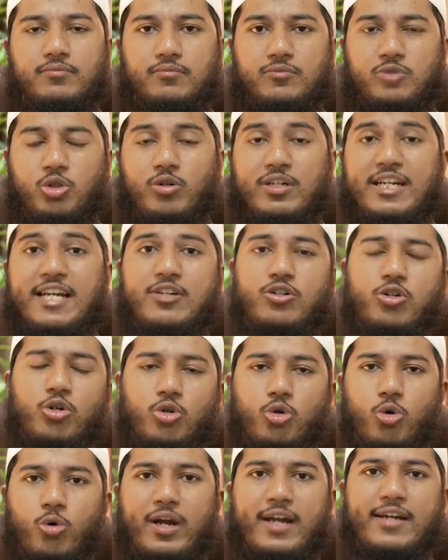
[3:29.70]
you need to
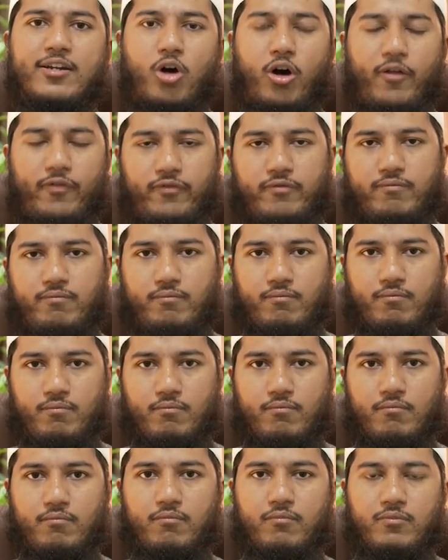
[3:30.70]
do
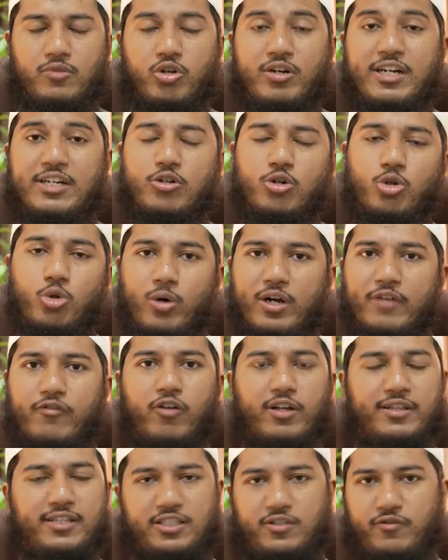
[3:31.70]
it
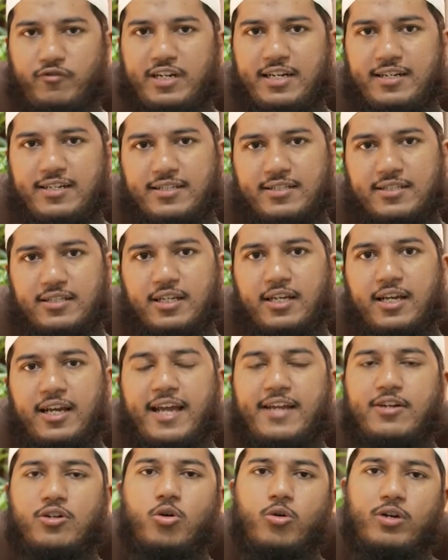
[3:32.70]
for this fetus,
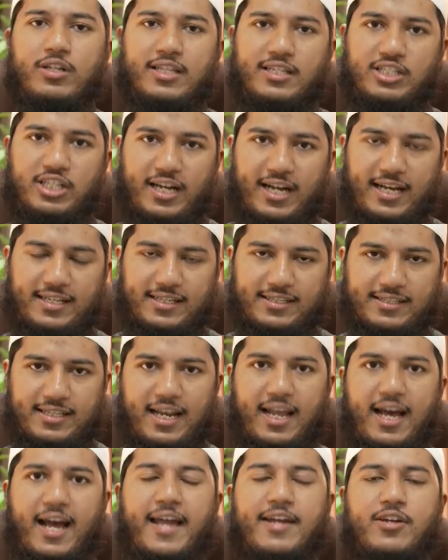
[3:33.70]
including the janaza
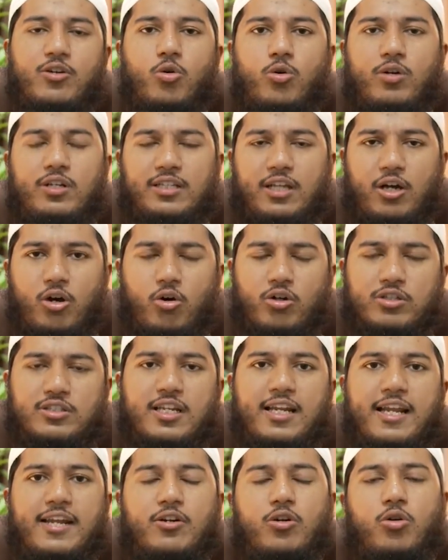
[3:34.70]
salah, including the
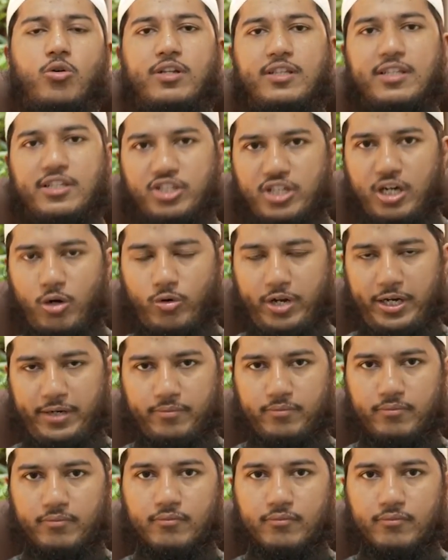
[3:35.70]
ghusl, including the shrouding.